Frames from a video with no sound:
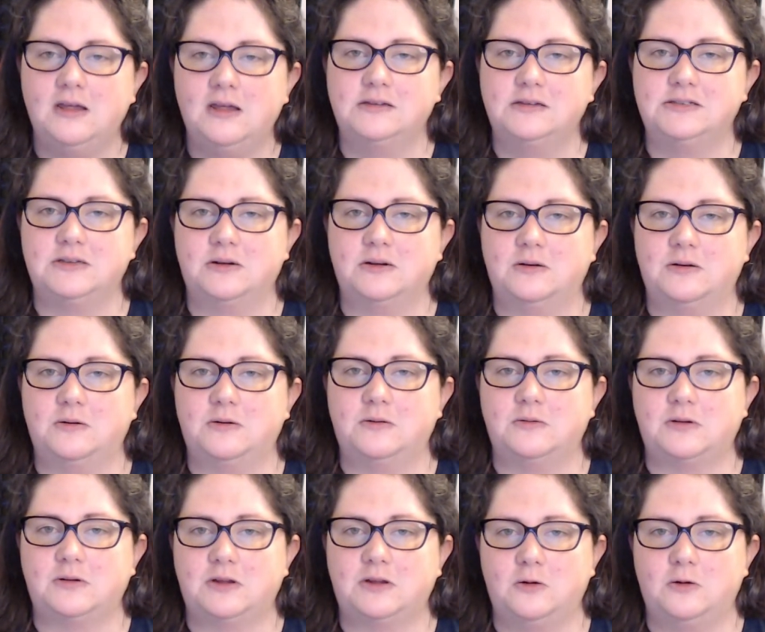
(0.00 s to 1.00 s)
So
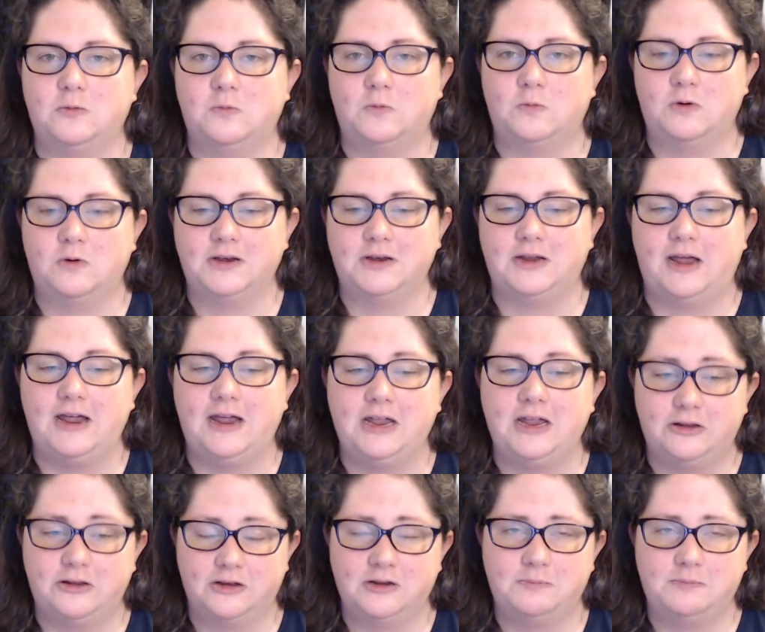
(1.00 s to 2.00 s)
you want a
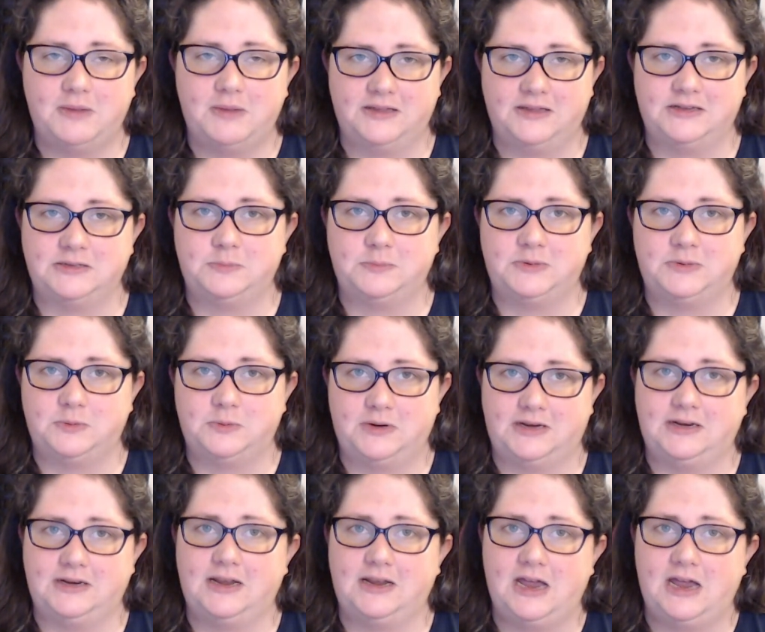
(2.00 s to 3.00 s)
good balance
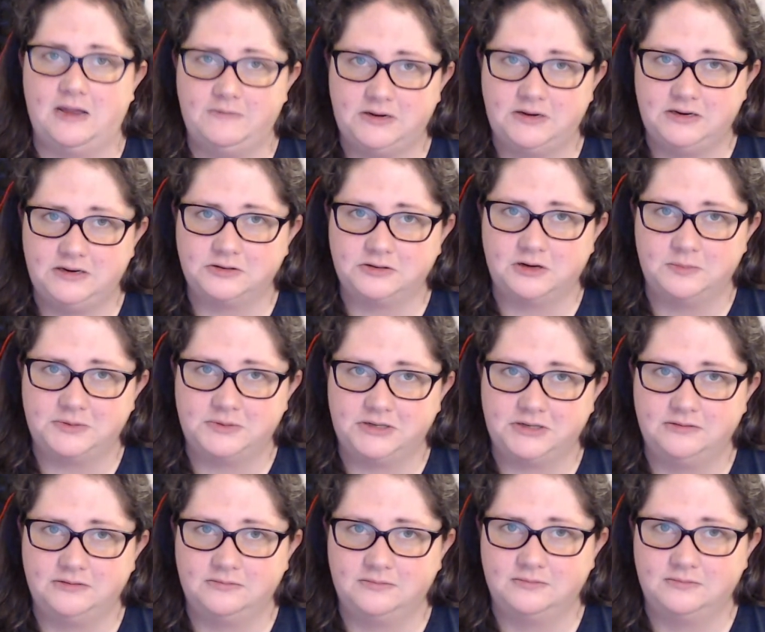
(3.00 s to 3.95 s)
between heavy description